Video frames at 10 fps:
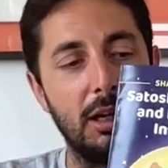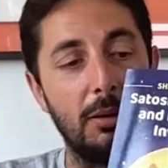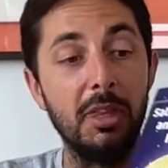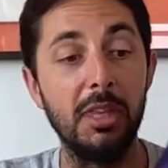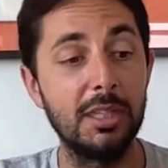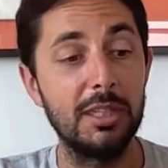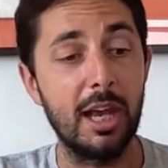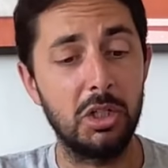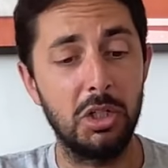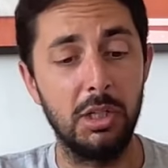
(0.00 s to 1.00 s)
Um, and this is
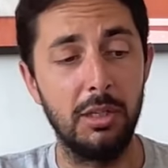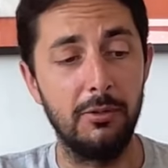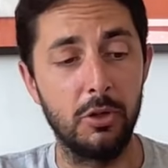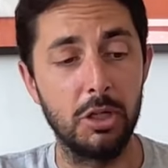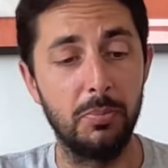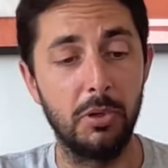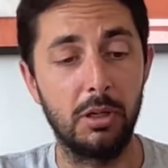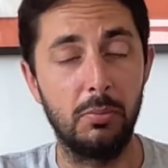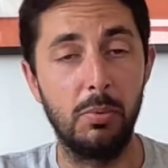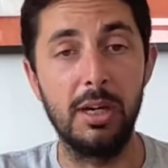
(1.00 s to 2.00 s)
actually the first
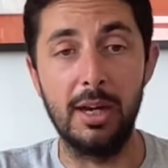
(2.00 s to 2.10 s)
book we